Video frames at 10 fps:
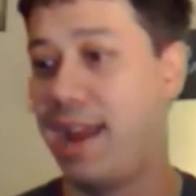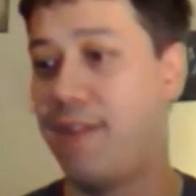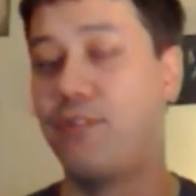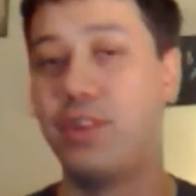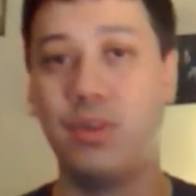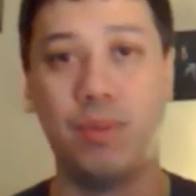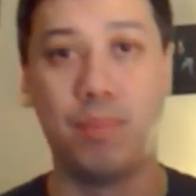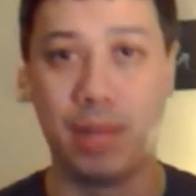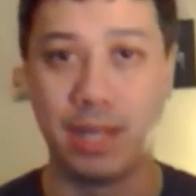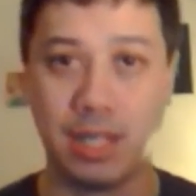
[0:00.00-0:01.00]
Every
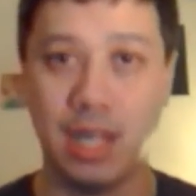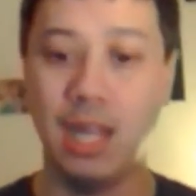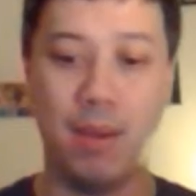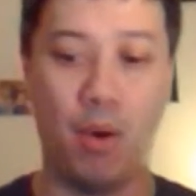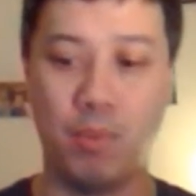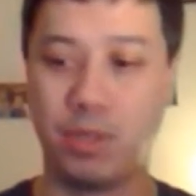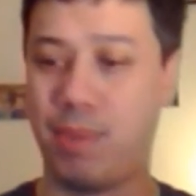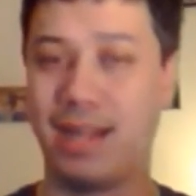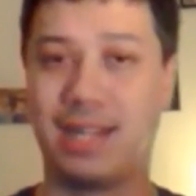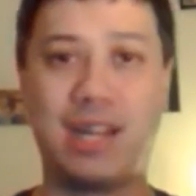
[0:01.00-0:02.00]
unit plays almost
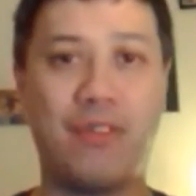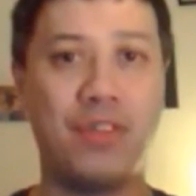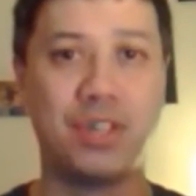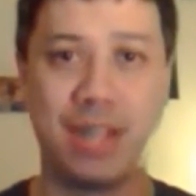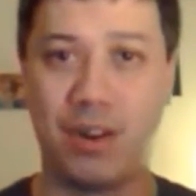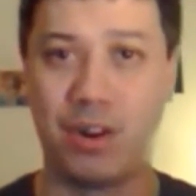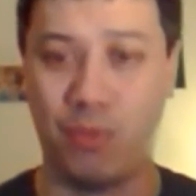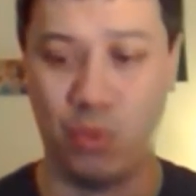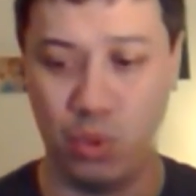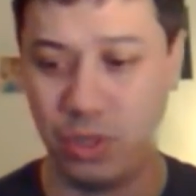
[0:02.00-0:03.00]
by a different standard
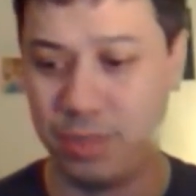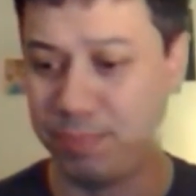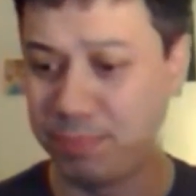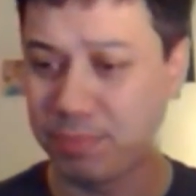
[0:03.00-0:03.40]
of rules,